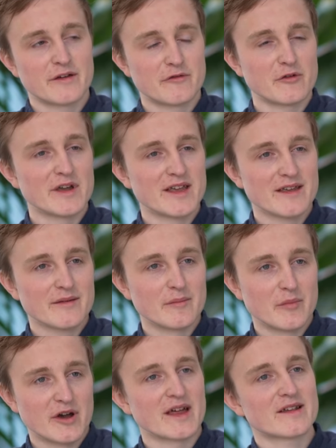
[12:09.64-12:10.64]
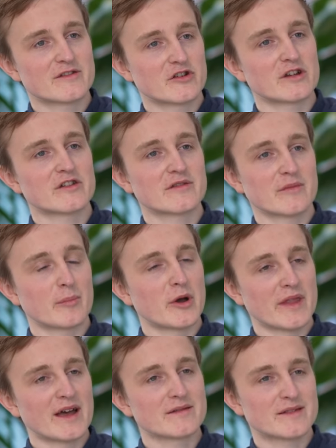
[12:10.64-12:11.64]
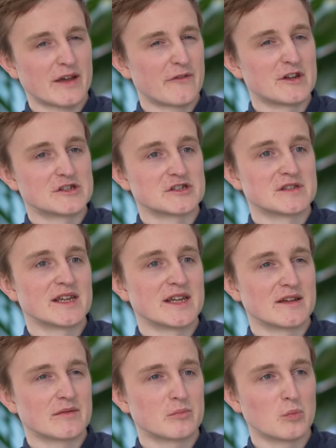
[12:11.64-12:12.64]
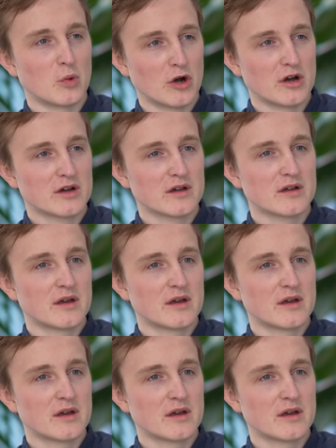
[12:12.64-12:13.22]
Therefore, by that definition, it is work.